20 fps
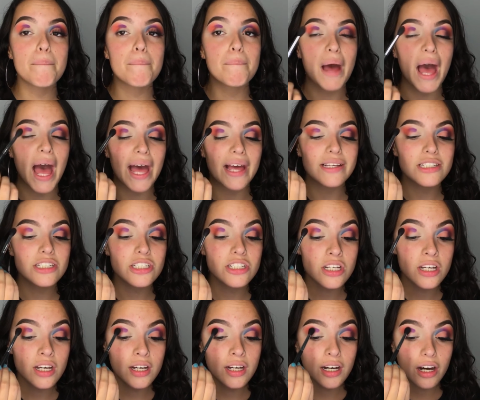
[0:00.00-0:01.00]
patch
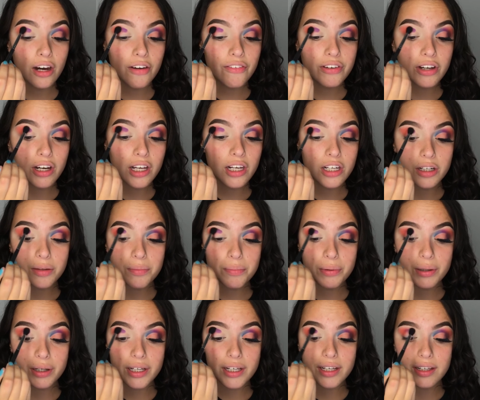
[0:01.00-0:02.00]
of color,
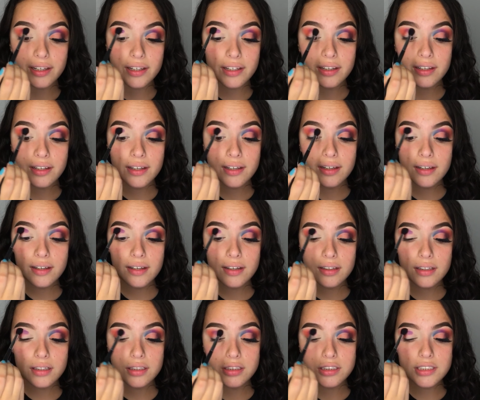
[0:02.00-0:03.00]
but
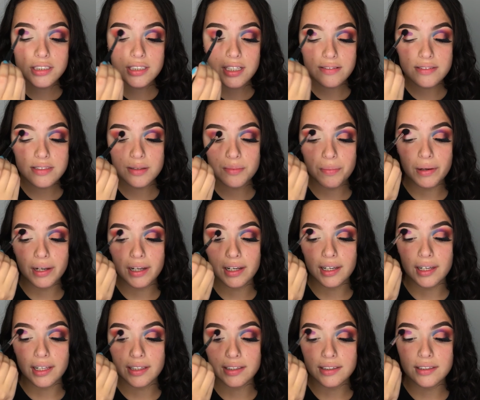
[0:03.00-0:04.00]
you just have to
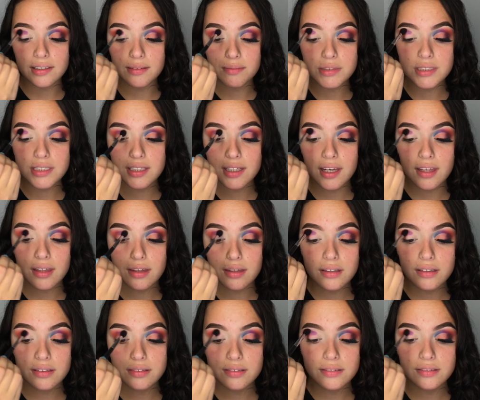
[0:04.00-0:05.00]
blend them together.
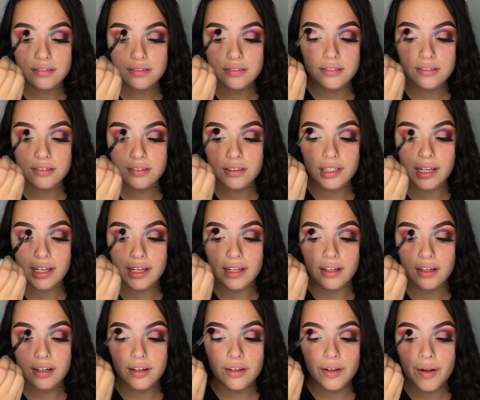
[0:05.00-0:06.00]

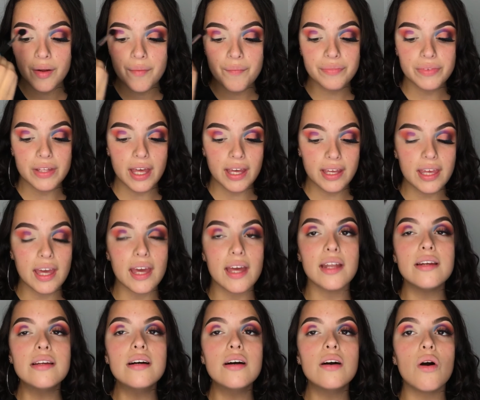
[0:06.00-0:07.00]
Like,
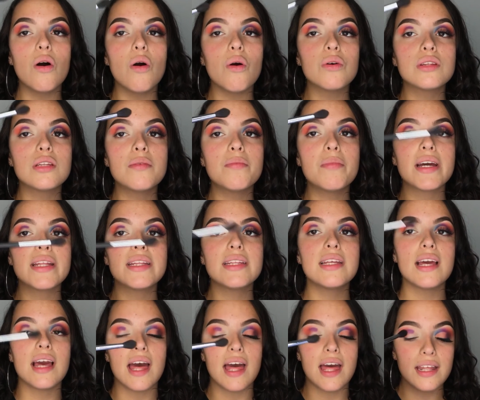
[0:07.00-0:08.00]
again, hold it by
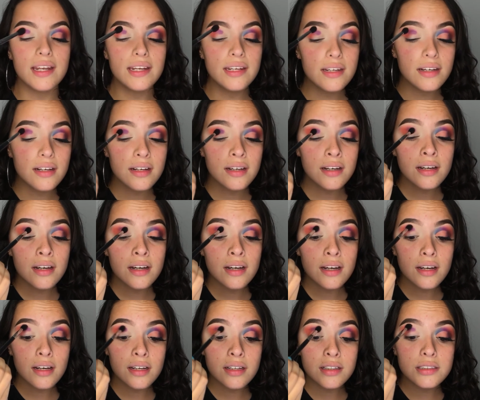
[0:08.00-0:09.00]
the end
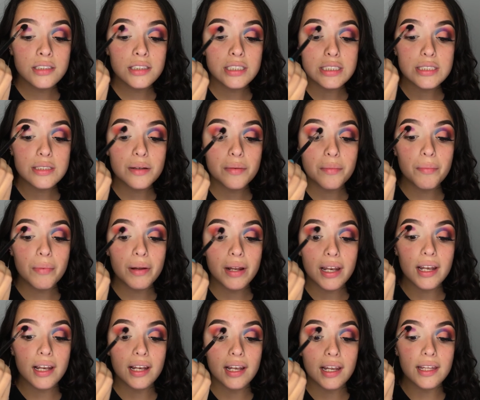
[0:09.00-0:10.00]
and just
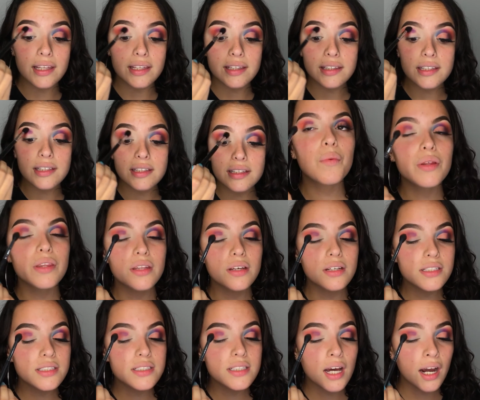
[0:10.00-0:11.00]
blend it. With
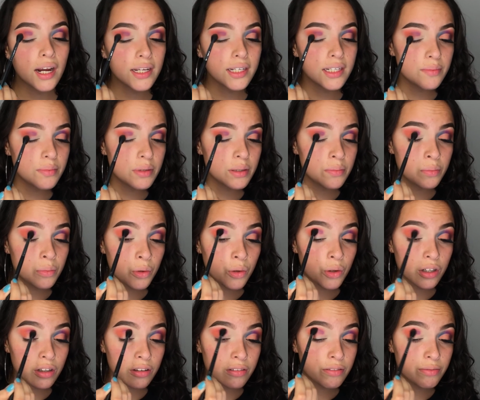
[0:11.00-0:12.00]
a tiny bit
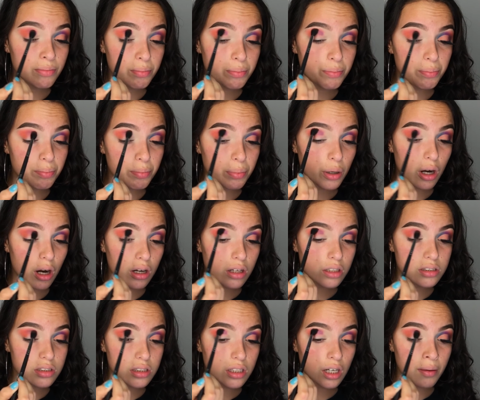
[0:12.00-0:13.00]
more of
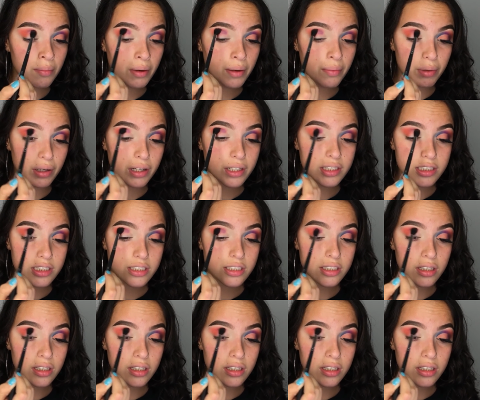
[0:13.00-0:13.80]
product on my brush,